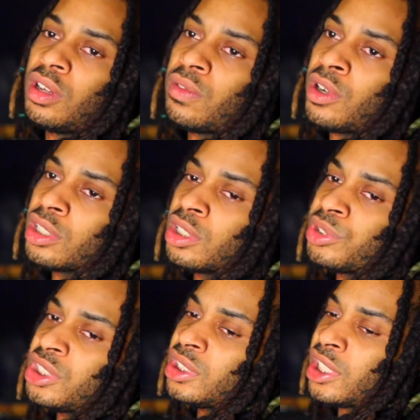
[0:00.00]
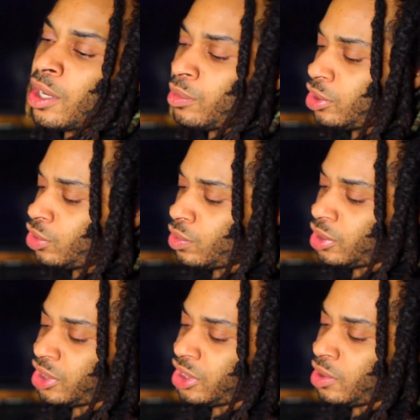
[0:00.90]
fucked up shit is happening to in
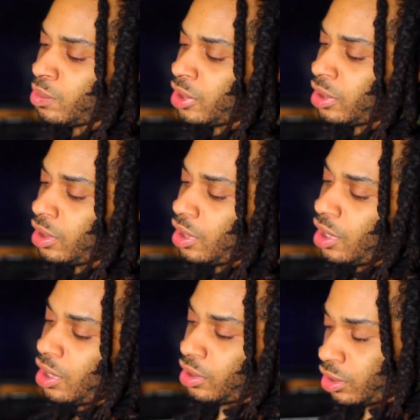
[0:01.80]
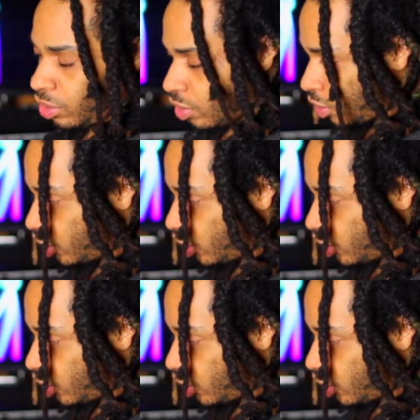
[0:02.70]
the city. But you know